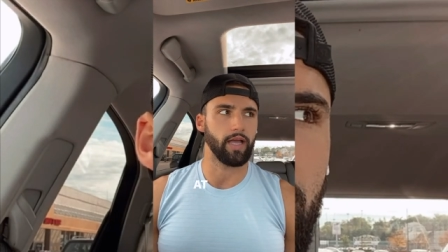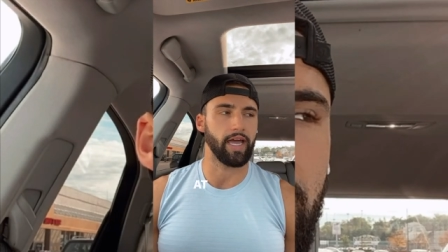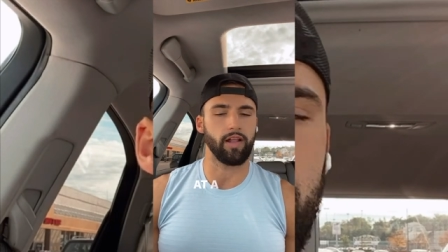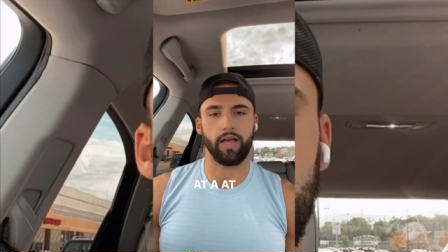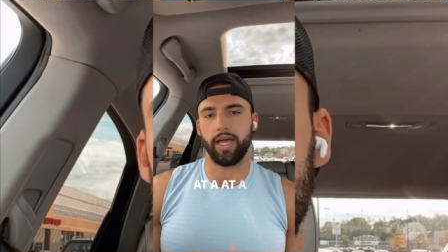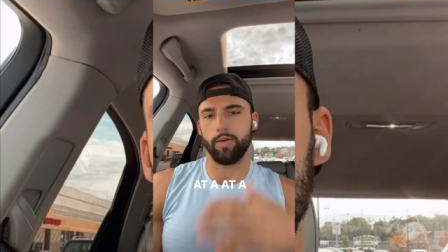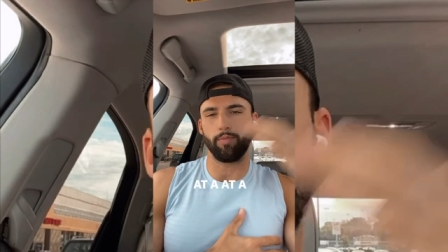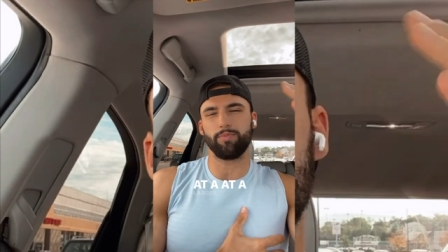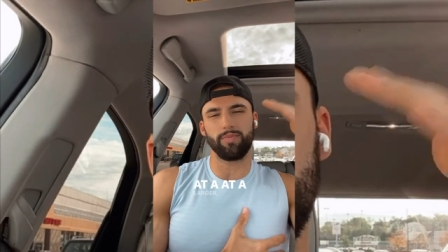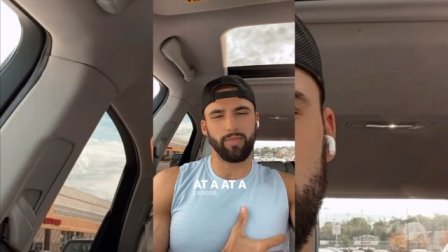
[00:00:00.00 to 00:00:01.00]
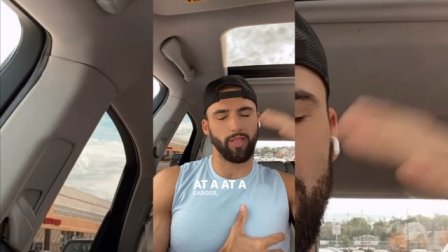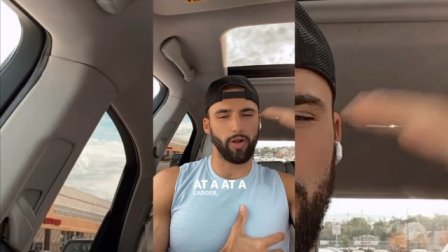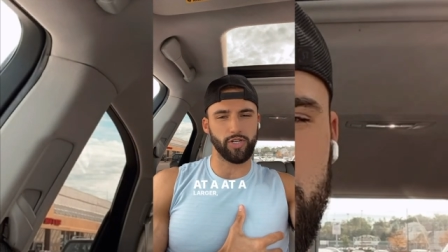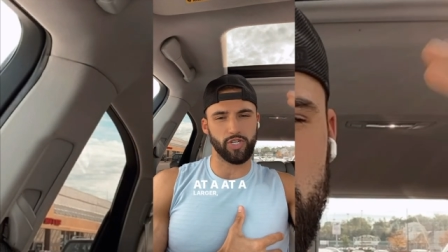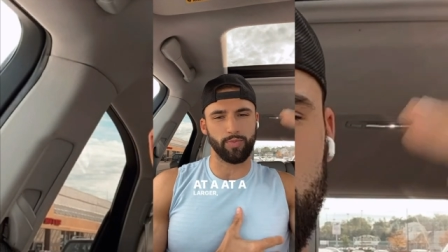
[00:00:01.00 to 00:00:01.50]
at a at a
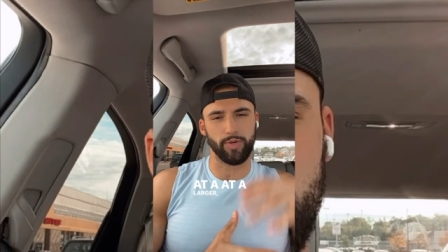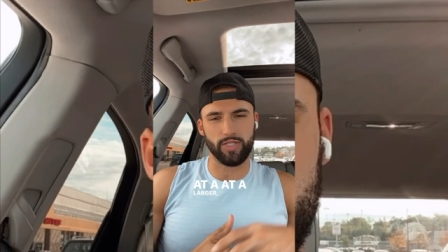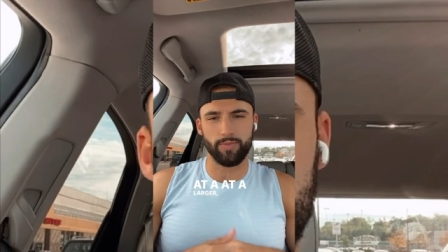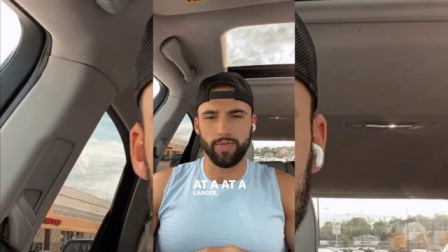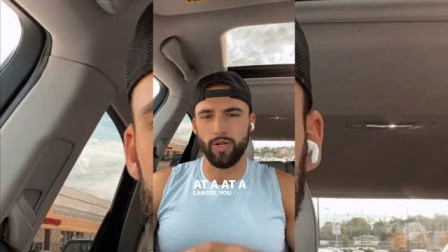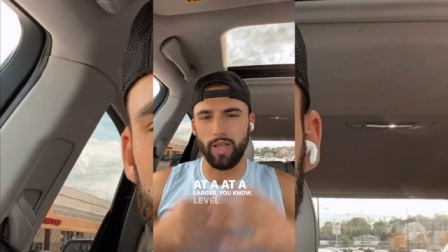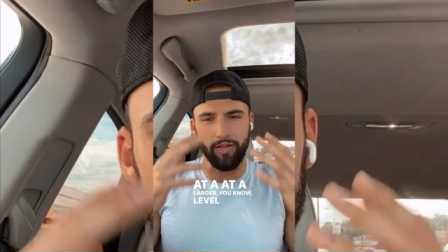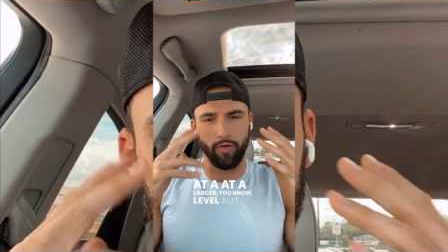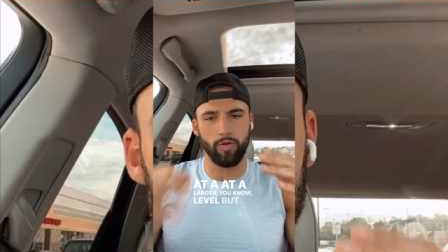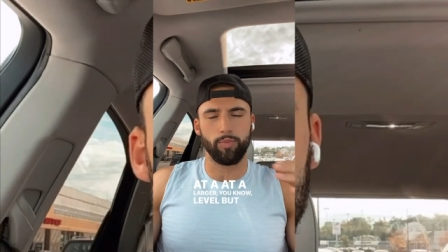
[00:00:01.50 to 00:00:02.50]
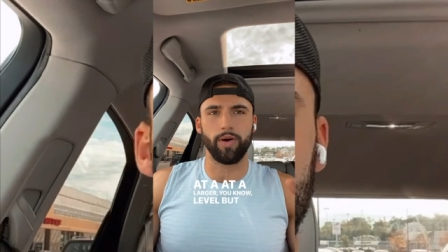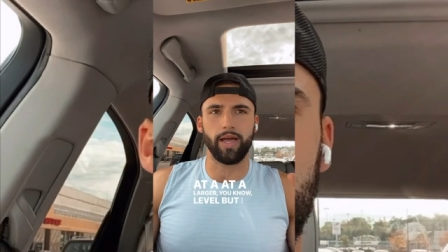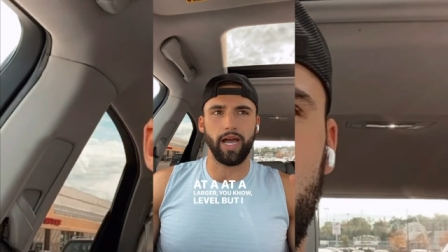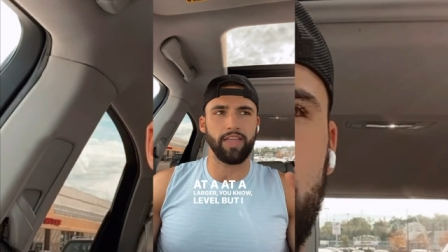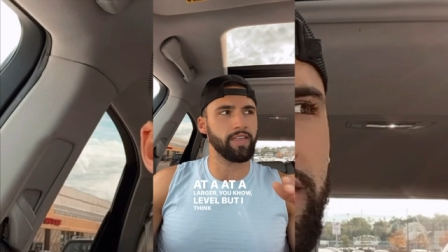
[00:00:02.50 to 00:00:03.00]
larger pers- you know level,
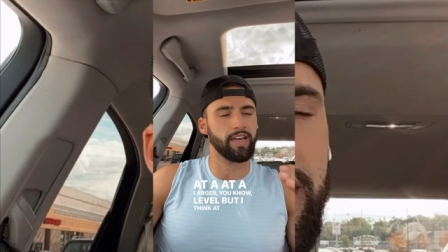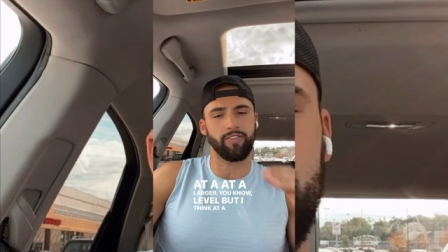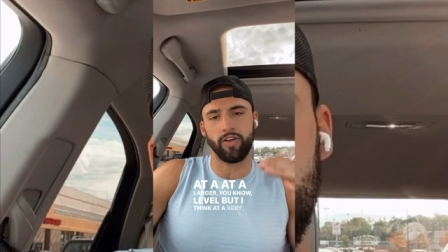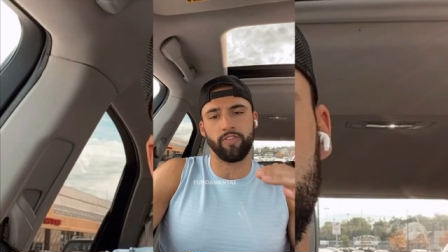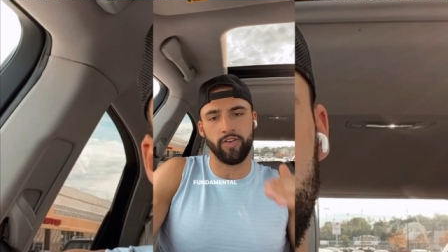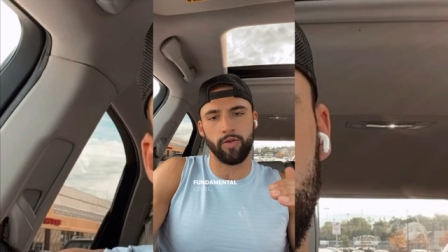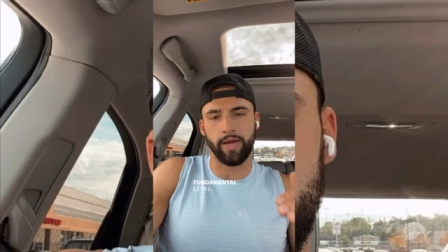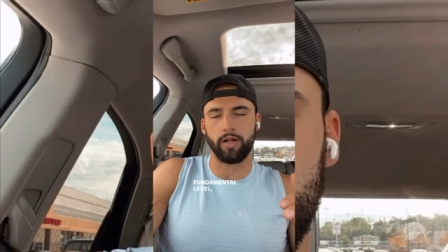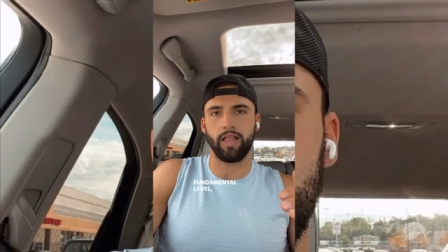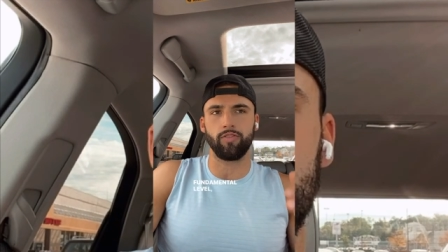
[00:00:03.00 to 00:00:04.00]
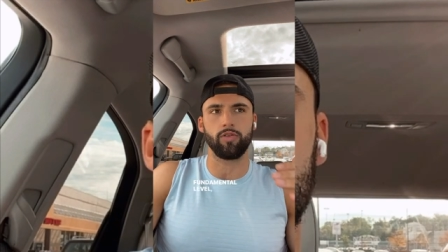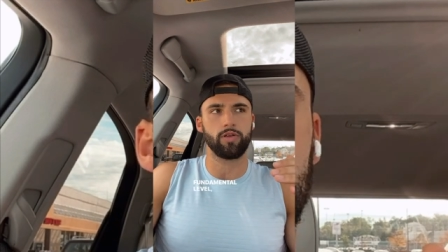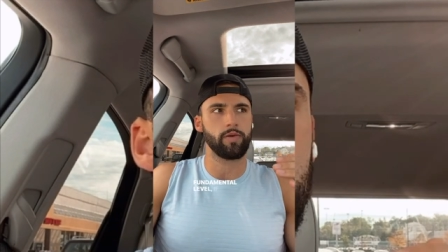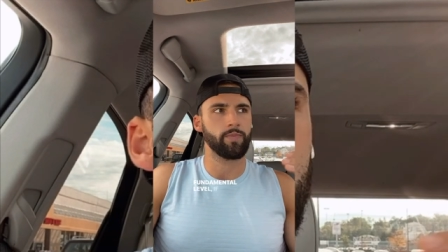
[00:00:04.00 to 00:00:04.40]
but I think at a very fundamental level,